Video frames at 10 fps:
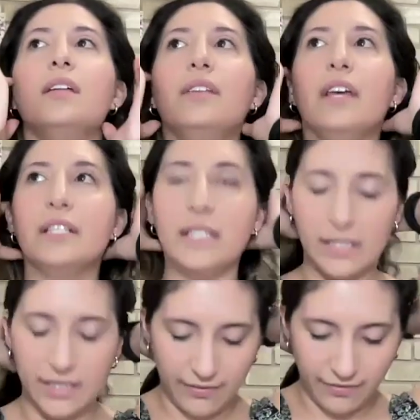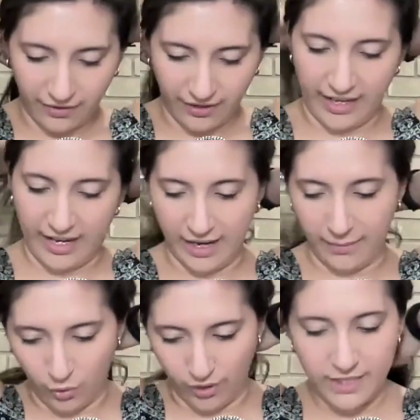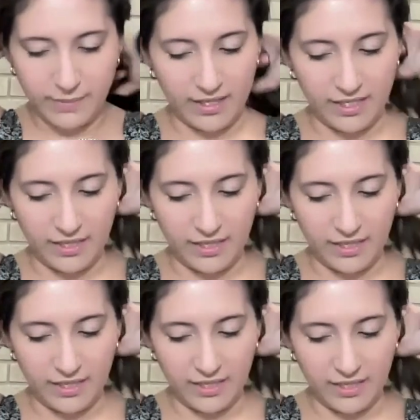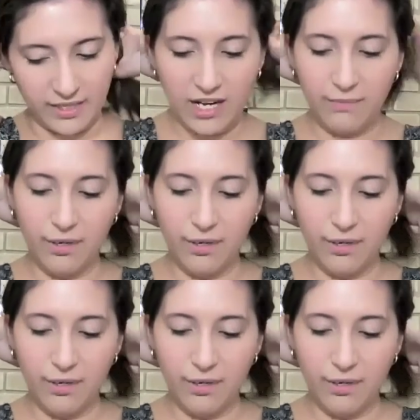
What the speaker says: This is definitely a more expensive option,